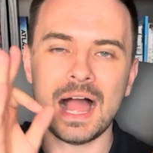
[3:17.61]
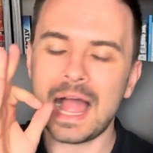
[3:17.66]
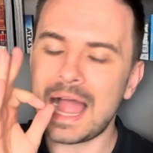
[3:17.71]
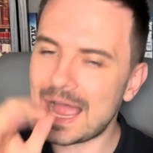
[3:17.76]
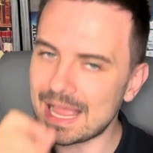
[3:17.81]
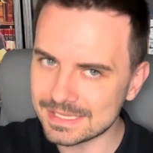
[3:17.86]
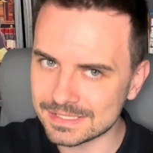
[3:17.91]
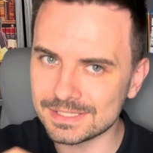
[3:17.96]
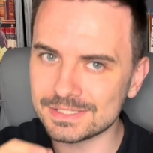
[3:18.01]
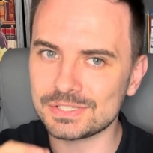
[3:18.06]

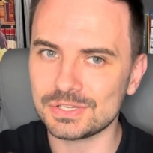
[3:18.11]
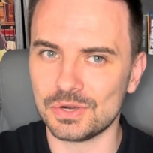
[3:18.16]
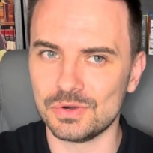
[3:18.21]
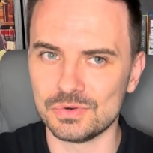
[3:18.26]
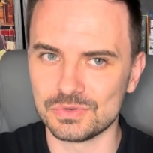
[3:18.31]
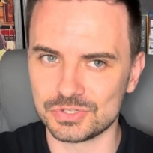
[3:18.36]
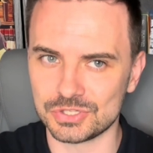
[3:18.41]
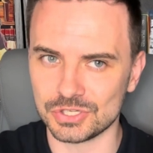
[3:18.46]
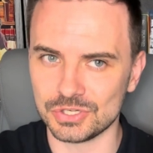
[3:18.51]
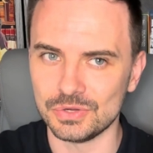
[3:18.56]
As I
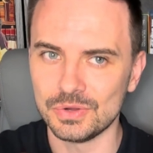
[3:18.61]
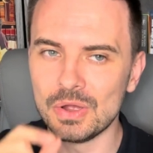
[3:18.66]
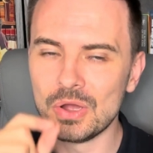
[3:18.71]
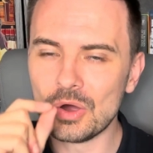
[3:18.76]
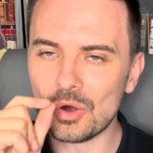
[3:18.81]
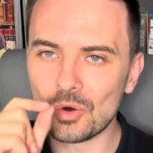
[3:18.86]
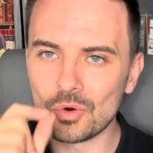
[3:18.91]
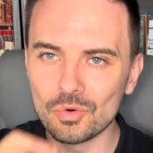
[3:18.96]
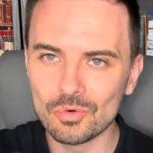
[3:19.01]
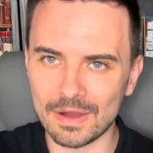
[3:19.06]
told you
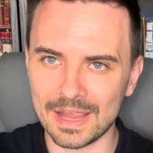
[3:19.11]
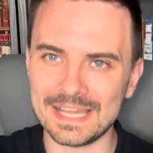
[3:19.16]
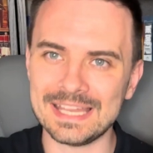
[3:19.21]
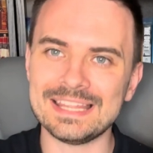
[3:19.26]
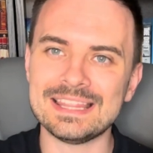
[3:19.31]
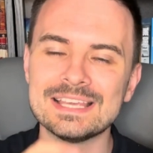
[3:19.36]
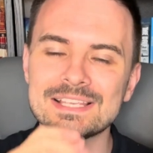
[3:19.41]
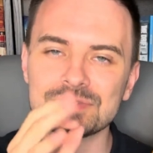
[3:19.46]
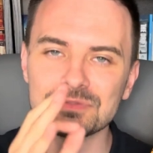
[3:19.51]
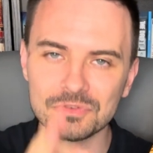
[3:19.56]
already,
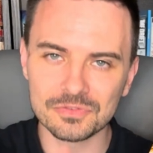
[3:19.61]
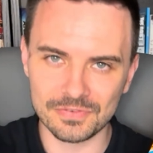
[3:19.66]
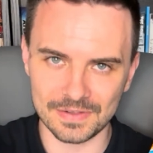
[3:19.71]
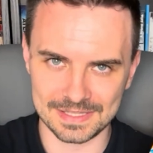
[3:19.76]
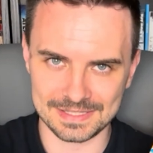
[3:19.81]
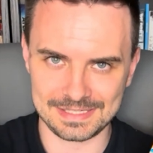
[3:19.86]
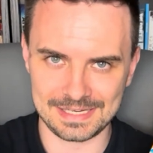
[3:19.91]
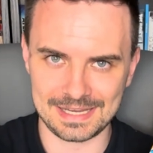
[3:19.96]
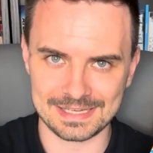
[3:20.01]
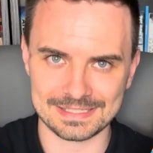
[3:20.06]
these are all
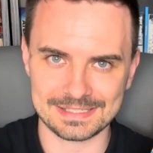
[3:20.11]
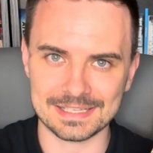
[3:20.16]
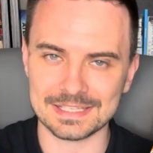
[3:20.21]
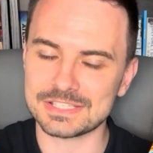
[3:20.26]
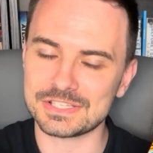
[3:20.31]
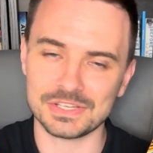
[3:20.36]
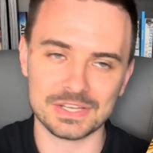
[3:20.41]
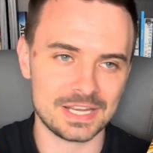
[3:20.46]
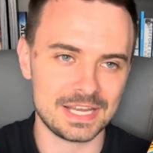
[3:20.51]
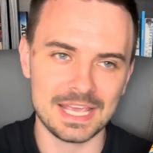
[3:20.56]
fantastic.
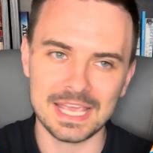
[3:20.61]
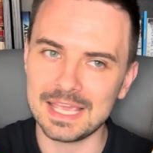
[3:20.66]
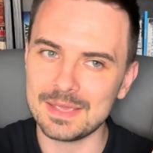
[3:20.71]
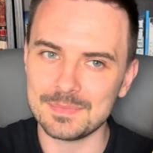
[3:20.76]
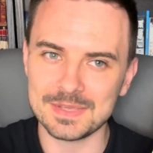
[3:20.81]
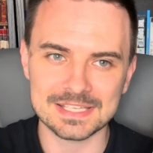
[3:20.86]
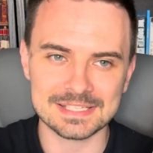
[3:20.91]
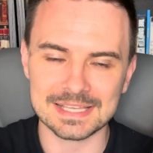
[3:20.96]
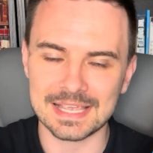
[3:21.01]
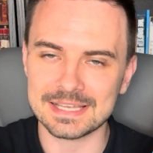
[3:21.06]
So you're going to hear
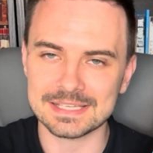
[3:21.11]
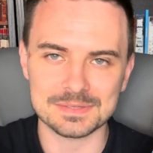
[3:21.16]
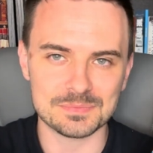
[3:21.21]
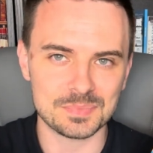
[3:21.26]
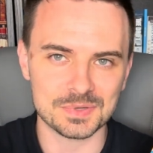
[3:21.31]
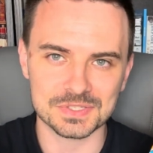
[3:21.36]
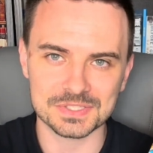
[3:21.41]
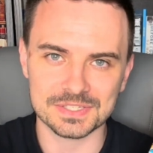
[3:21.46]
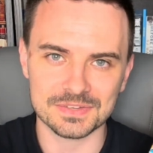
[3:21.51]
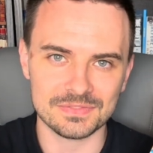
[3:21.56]
me say some
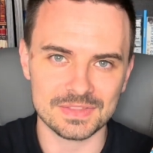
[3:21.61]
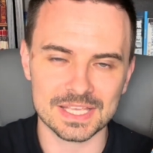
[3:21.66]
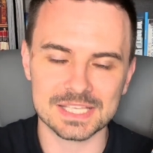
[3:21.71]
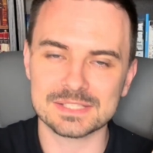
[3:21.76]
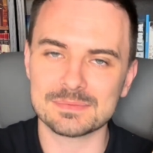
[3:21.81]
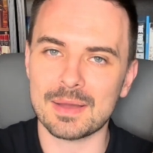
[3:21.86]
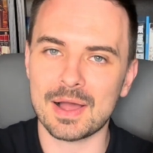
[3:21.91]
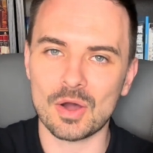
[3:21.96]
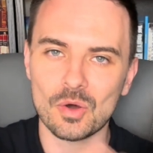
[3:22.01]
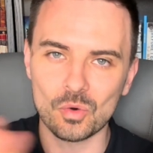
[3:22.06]
positive things
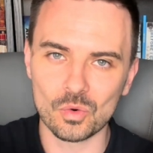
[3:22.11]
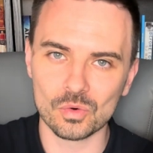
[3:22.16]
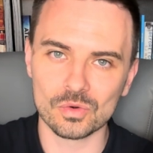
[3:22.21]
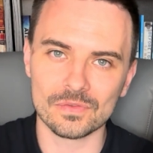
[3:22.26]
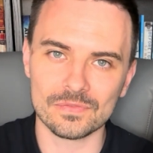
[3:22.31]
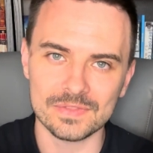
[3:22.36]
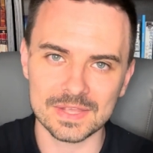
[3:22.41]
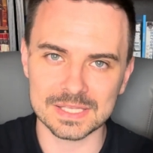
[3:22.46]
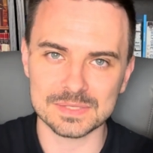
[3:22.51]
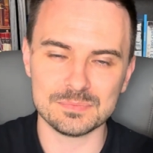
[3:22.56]
about all
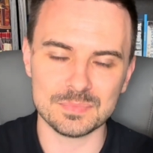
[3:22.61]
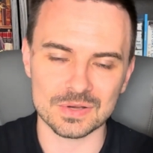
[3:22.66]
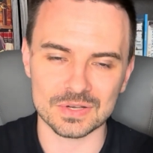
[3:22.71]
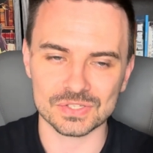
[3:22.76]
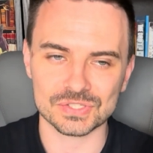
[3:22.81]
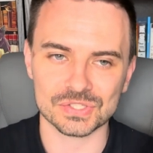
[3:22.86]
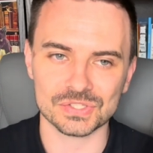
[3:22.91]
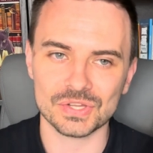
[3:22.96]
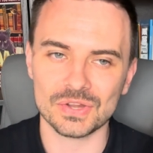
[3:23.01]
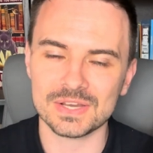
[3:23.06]
of these
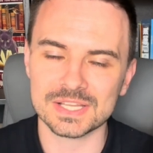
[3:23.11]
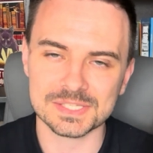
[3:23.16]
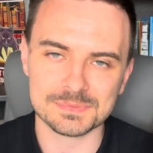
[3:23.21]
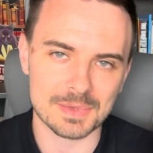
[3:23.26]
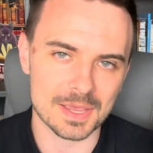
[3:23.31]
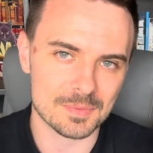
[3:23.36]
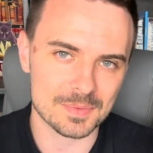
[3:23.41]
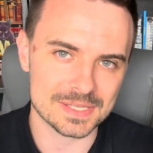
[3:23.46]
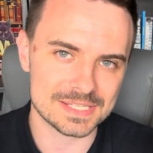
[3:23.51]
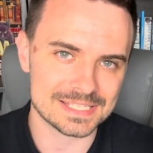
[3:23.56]
books. So don't
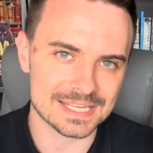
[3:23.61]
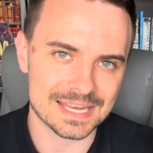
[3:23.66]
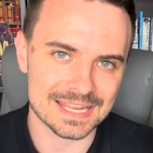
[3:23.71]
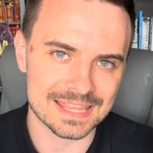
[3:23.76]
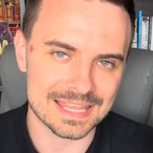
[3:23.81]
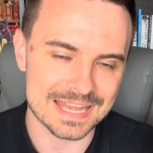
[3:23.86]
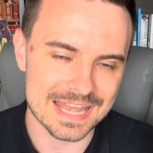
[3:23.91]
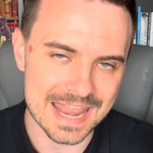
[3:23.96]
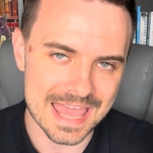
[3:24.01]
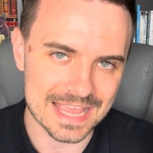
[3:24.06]
expect me to say
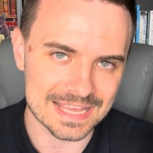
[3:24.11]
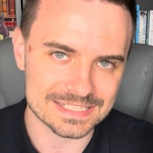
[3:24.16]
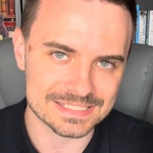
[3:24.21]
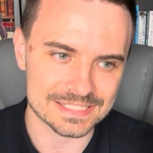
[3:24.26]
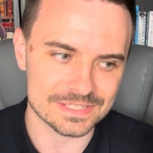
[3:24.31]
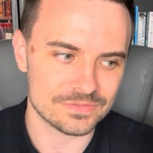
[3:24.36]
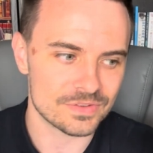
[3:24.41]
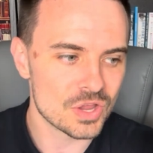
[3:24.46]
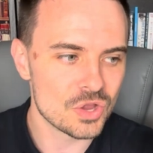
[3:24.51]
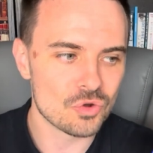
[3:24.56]
anything
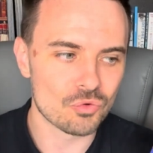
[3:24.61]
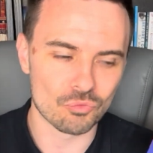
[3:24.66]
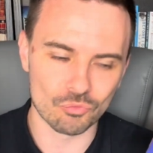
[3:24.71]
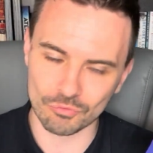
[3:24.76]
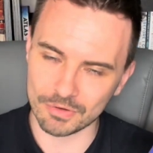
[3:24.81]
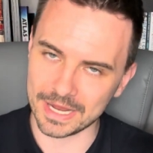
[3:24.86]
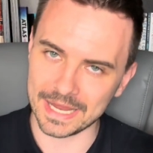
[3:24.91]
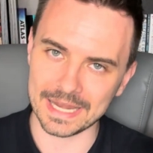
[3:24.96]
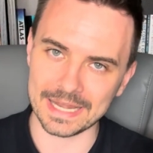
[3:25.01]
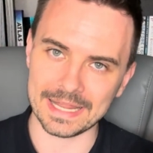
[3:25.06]
negative,
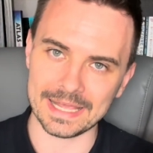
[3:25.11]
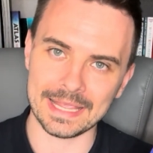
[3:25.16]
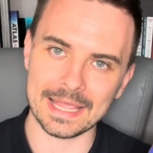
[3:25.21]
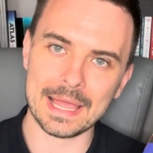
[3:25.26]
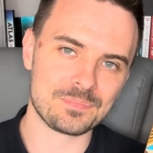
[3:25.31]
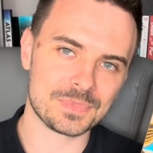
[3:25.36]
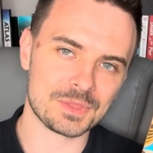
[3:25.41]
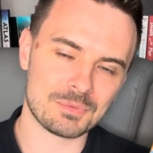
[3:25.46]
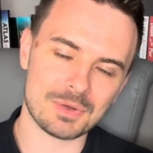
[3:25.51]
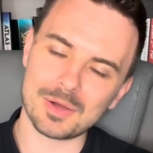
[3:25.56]
really.
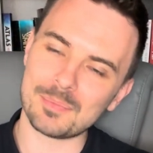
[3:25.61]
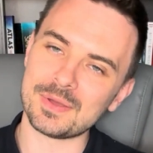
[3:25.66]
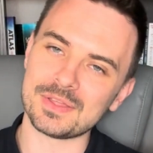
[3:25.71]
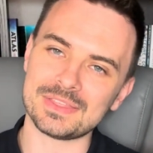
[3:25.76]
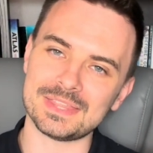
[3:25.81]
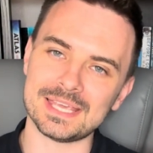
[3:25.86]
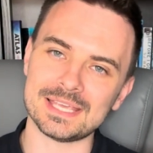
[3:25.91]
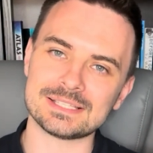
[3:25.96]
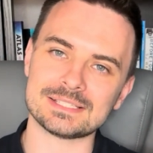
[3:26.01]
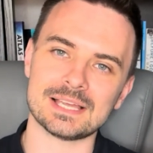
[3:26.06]
Whalebone
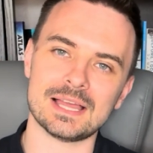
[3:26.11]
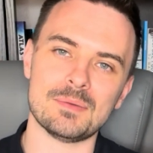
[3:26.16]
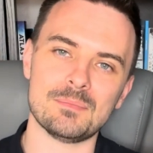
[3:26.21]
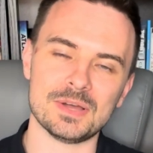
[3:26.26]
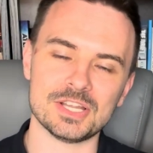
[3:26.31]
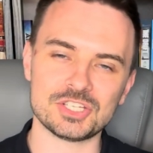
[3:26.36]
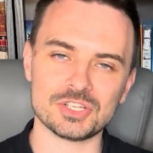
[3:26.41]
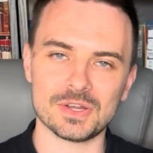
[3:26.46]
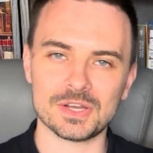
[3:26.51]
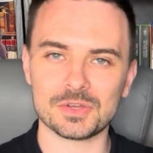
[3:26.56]
Theatre by
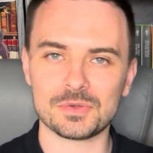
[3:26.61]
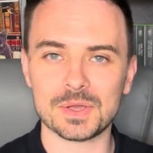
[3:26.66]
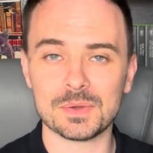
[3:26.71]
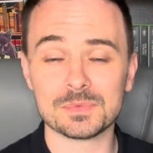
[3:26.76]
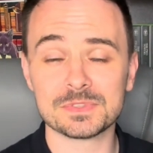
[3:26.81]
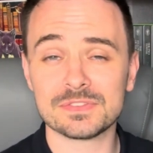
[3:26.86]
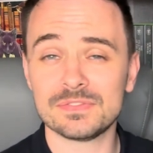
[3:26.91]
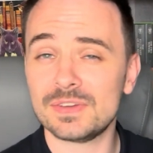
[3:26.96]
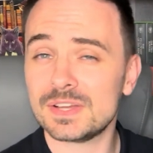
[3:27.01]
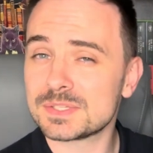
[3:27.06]
Joanna Quinn
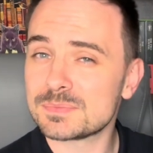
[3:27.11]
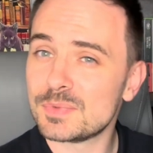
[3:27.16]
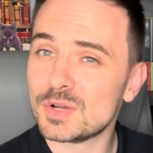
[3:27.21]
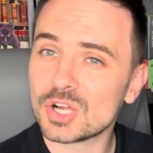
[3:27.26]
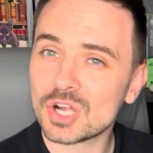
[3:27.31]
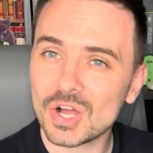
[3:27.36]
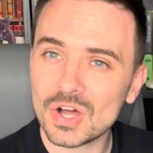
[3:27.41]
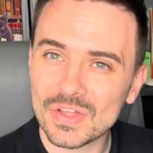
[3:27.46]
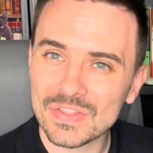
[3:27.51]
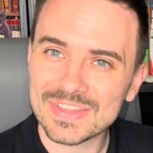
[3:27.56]
was the first
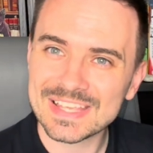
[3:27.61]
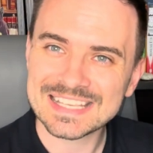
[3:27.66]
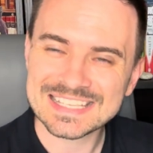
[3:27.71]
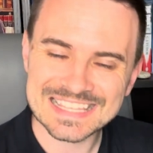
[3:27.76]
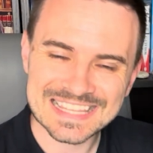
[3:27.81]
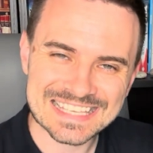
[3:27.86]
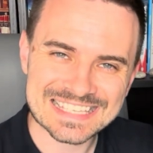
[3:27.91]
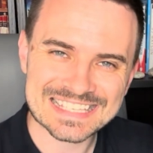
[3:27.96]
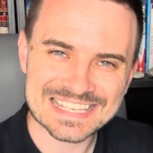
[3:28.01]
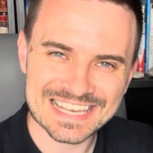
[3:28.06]
book on
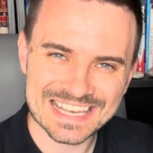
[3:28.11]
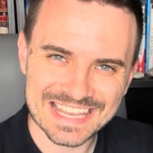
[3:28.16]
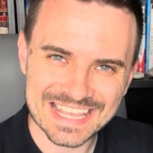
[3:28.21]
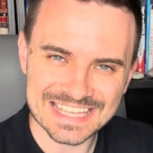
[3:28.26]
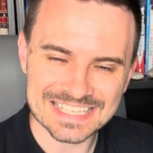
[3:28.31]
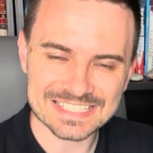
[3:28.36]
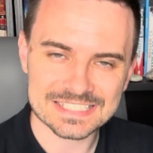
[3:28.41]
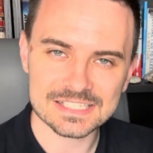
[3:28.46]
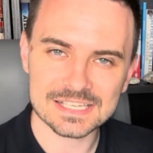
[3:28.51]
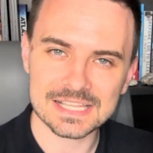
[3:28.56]
this
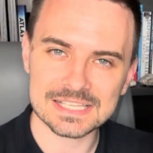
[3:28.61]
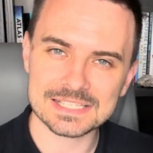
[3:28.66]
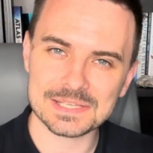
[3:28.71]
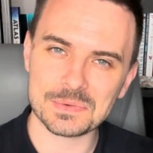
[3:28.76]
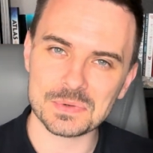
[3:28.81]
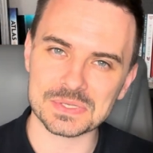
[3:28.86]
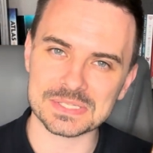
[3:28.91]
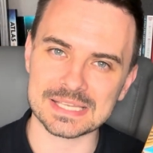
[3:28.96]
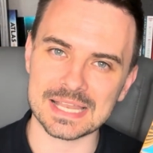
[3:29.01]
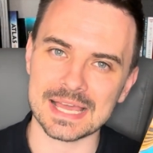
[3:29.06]
list. So let's see
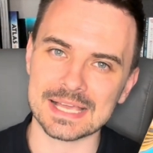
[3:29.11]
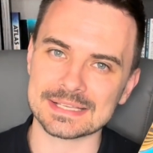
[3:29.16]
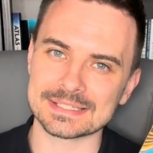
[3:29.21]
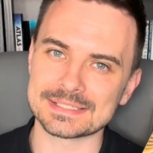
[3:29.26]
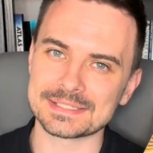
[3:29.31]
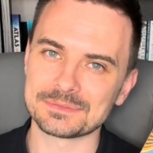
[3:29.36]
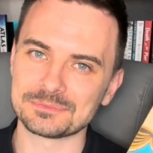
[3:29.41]
what's next.